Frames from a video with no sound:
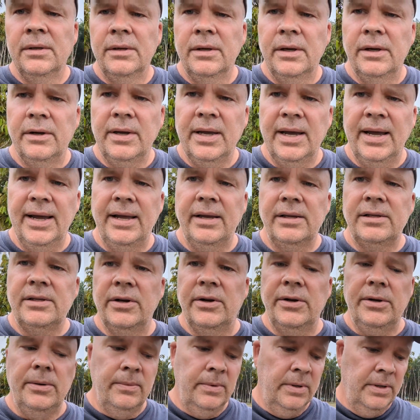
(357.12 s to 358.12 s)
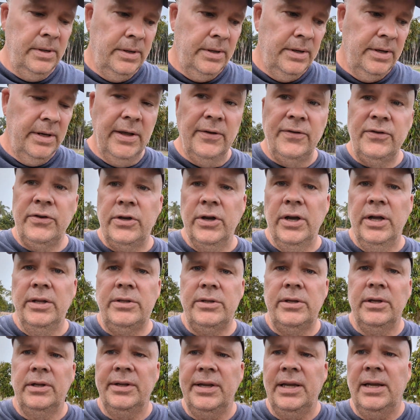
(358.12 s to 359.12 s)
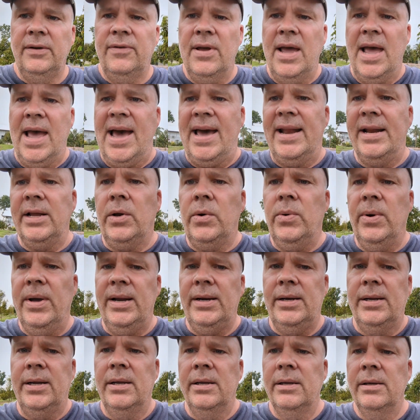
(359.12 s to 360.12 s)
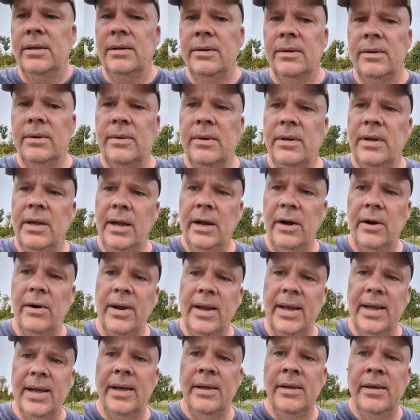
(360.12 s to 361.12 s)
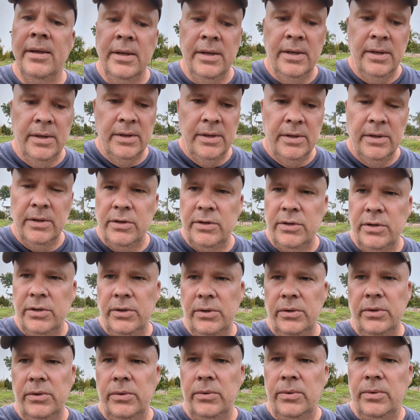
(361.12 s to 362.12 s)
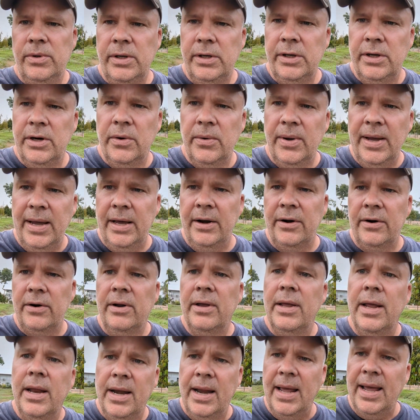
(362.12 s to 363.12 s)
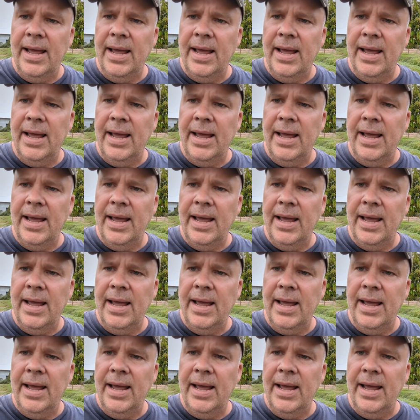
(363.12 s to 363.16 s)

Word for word: Okay, so you, it's good to leave adequate area to, you know, enter and